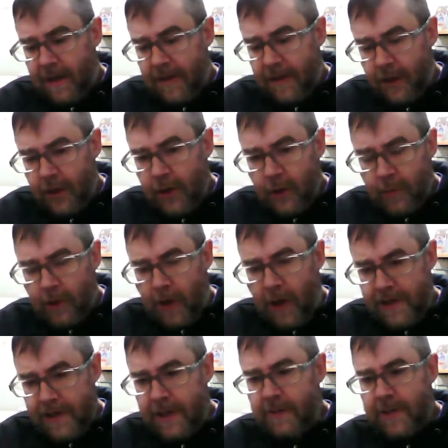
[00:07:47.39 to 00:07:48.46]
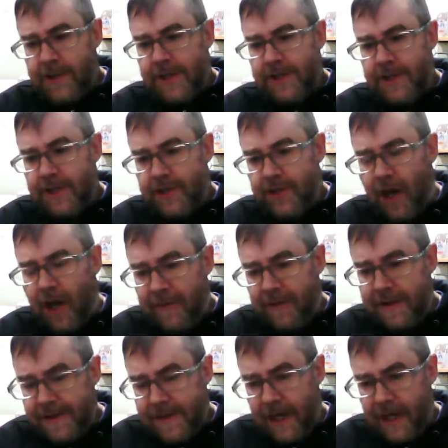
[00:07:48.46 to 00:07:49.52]
new project, which is the Java
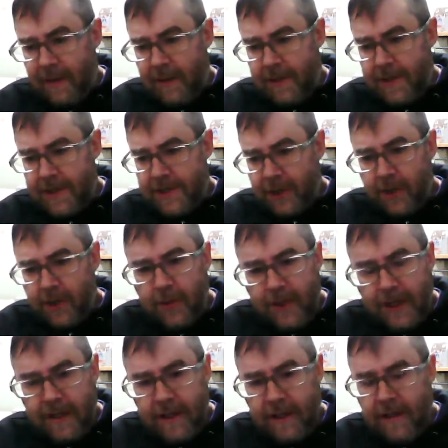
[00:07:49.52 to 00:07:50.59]
side, which is the GUI